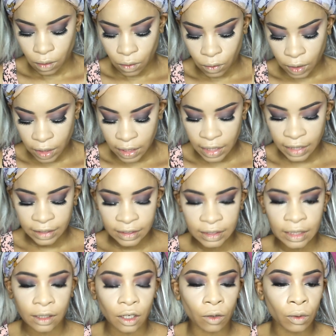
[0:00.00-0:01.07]
Okay, let's
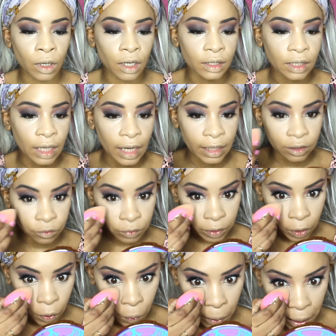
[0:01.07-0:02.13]
set our under eyes real
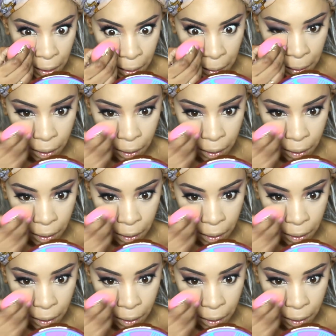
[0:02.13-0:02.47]
quick.